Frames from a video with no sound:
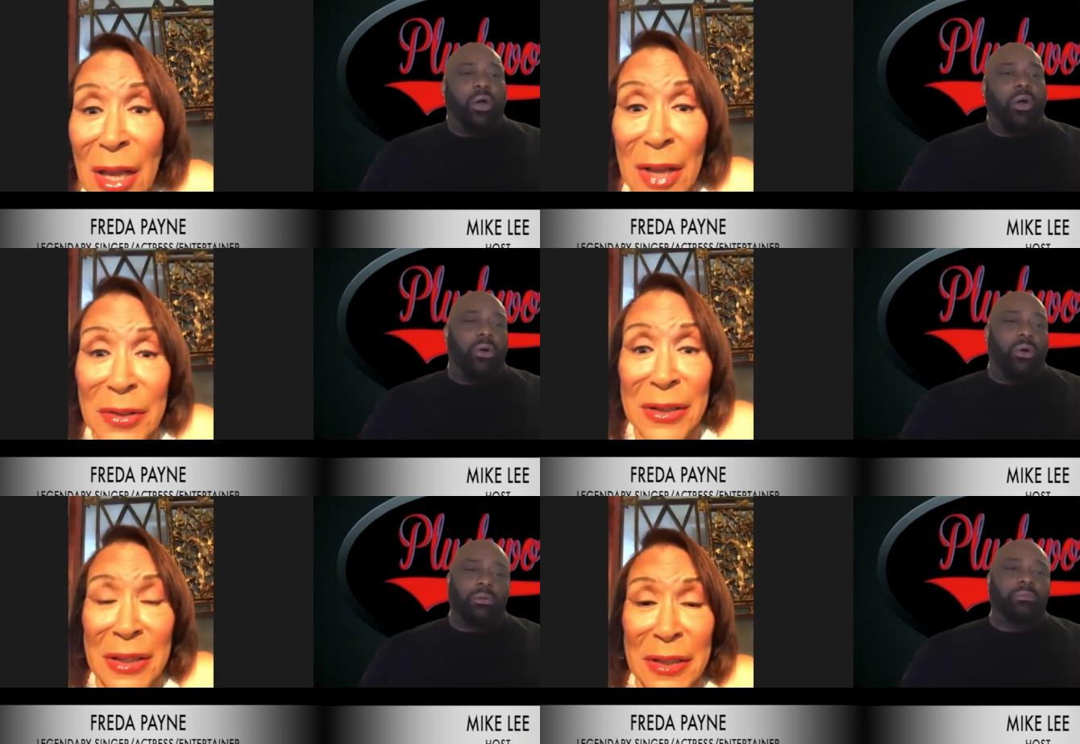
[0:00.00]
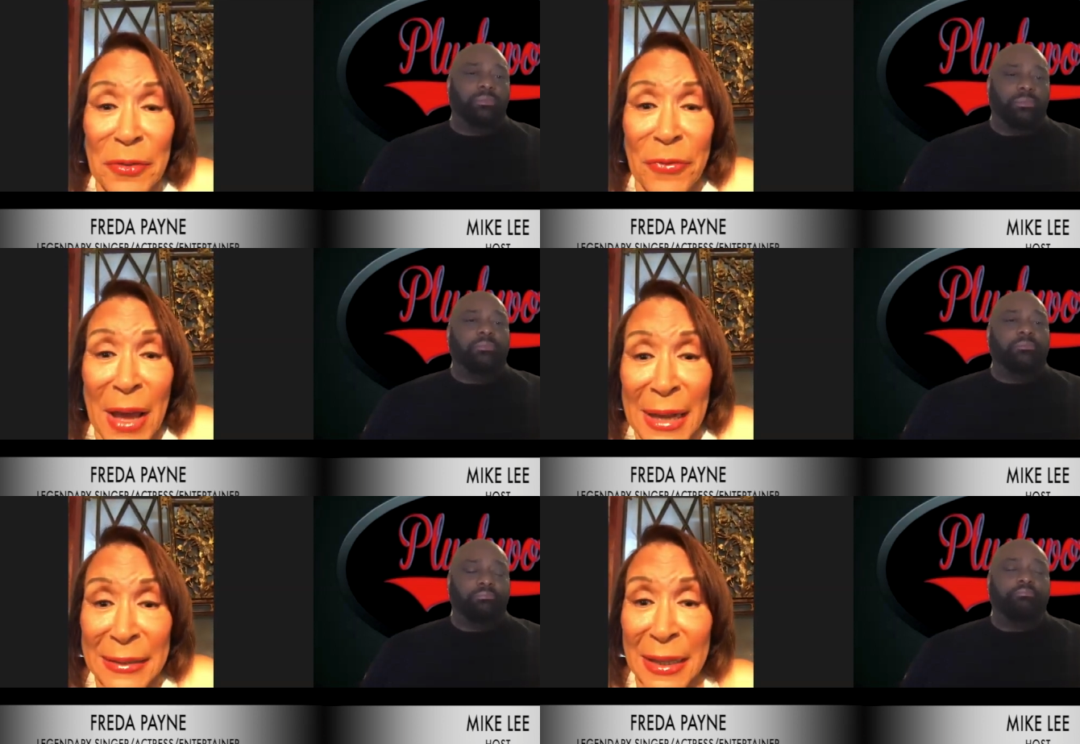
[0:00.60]
Speaker 1: other than the
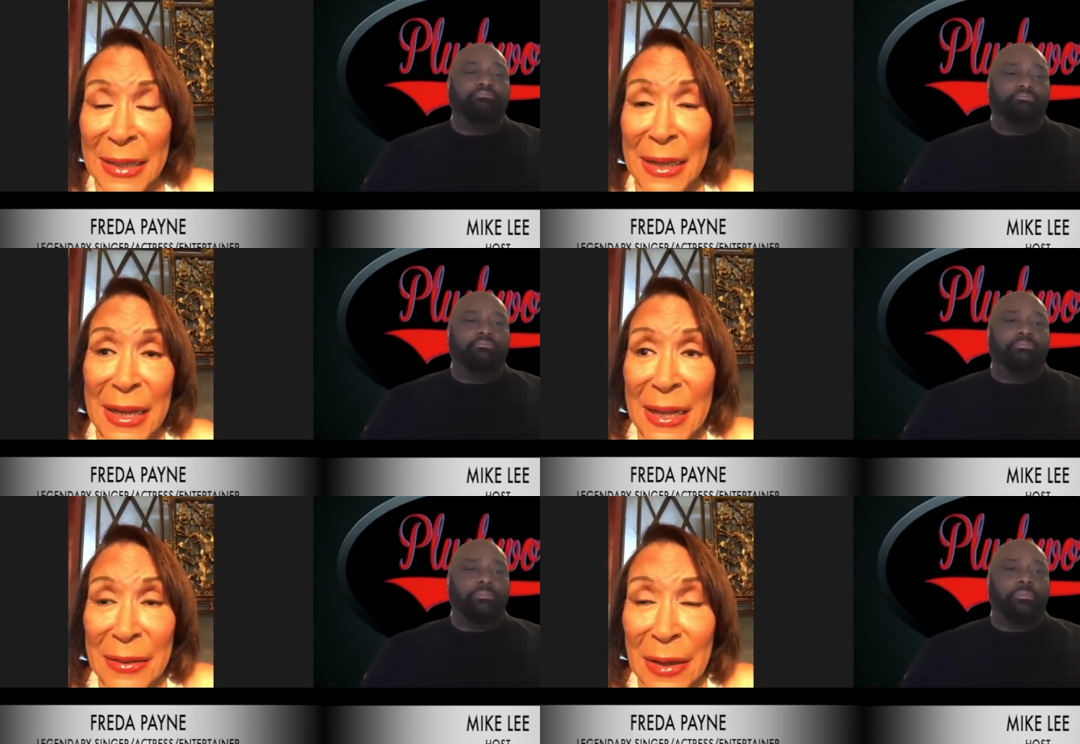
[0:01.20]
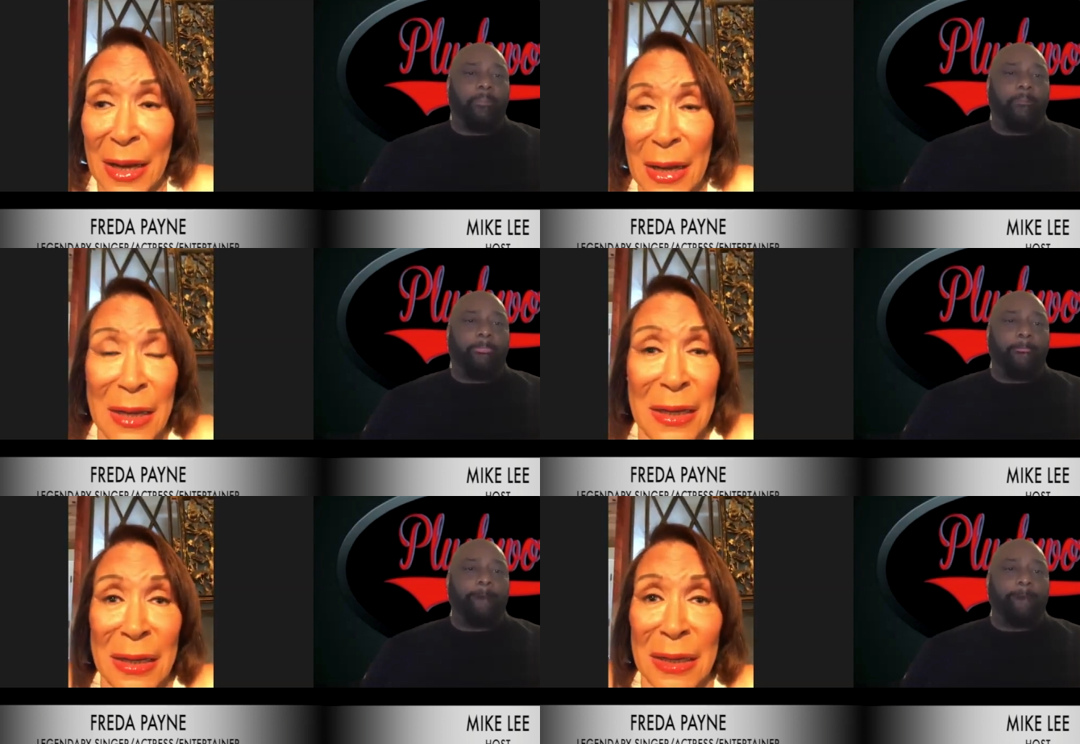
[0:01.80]
fact that uh,
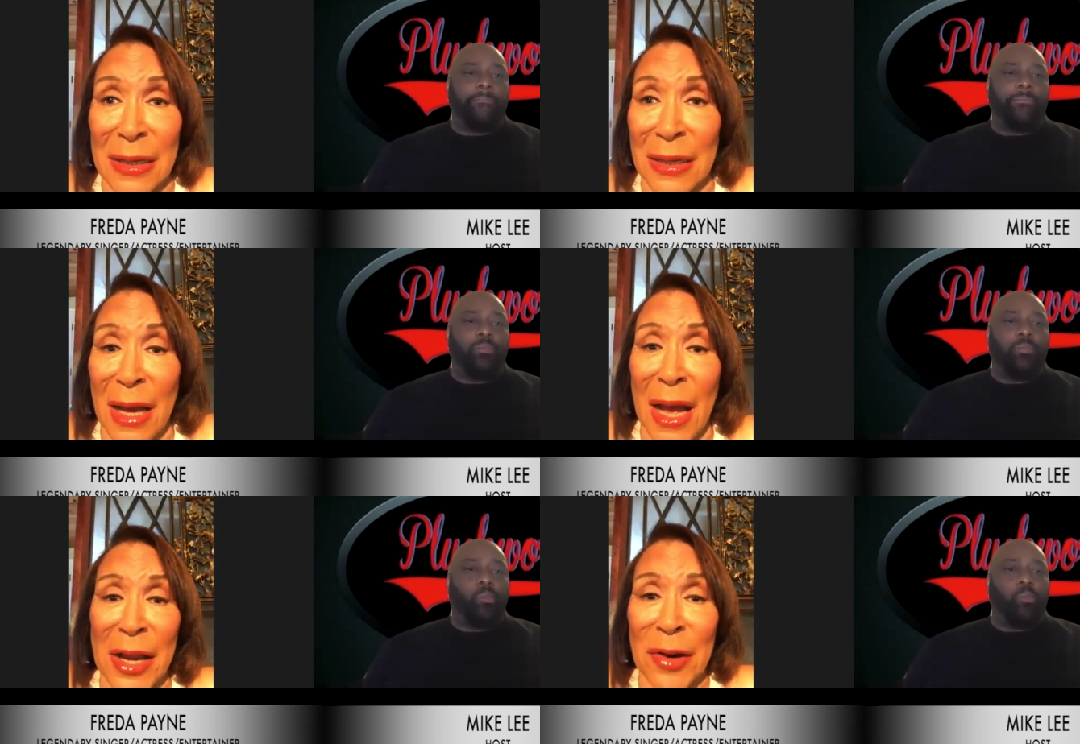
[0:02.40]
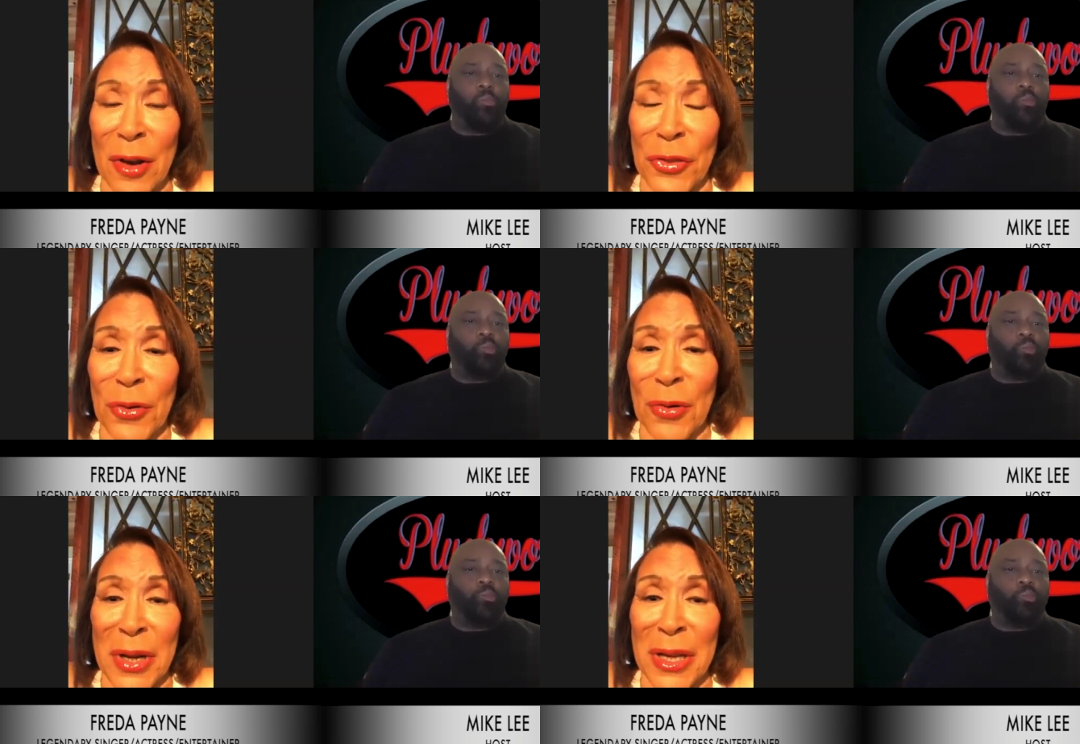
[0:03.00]
a, a higher
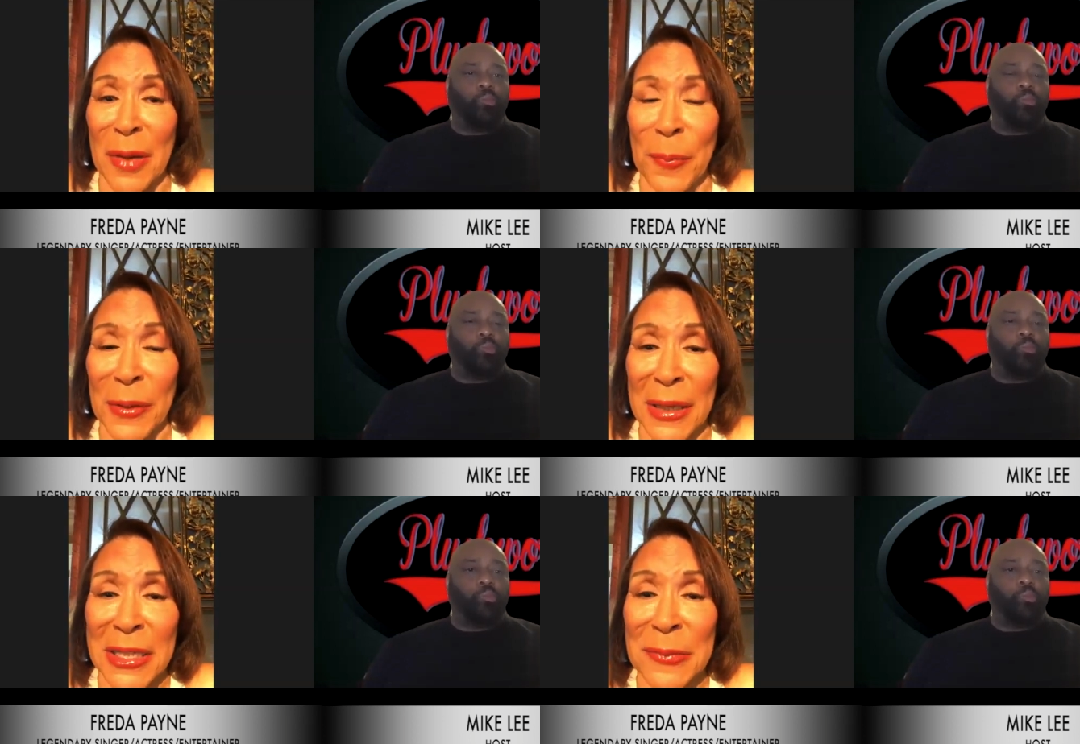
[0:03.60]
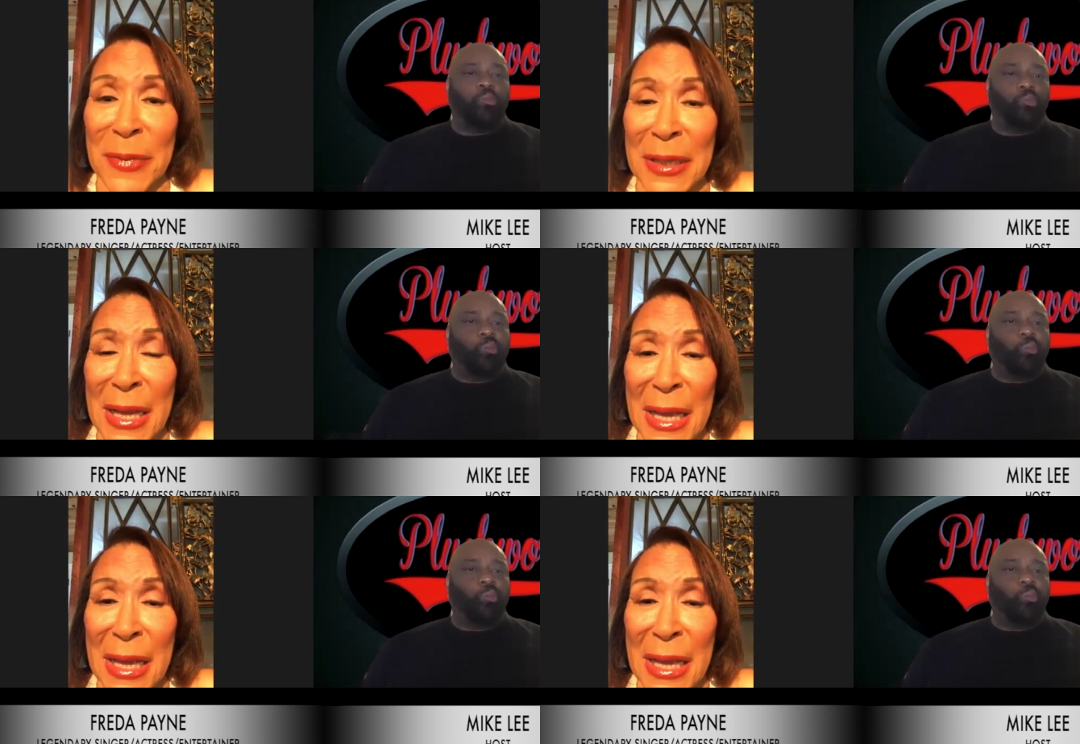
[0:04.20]
authority, a policeman,